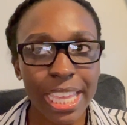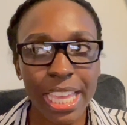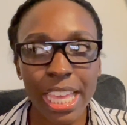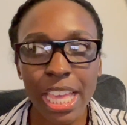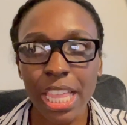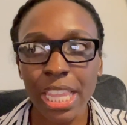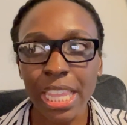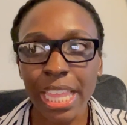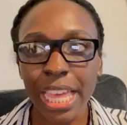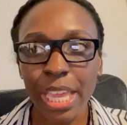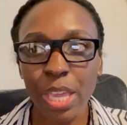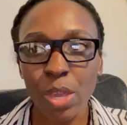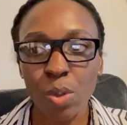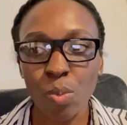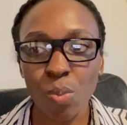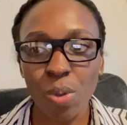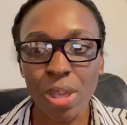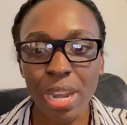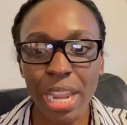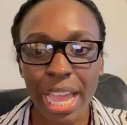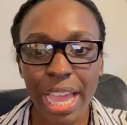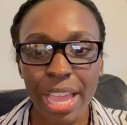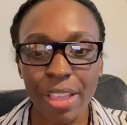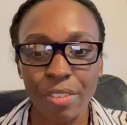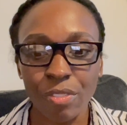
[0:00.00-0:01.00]
like when
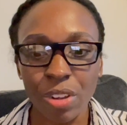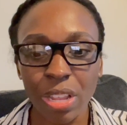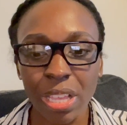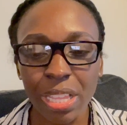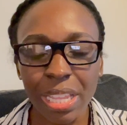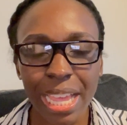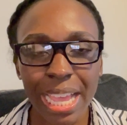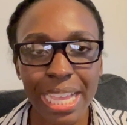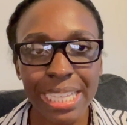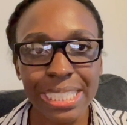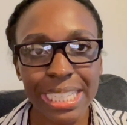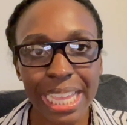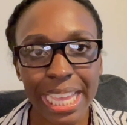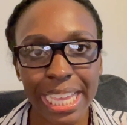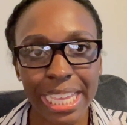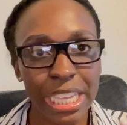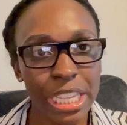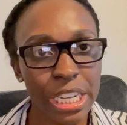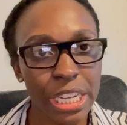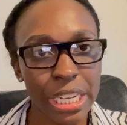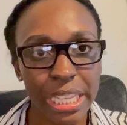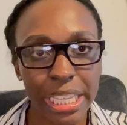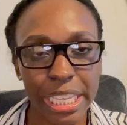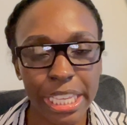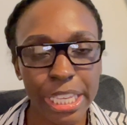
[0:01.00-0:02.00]
I realized I
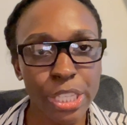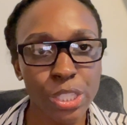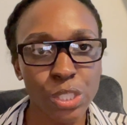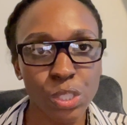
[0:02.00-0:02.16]
couldn't eat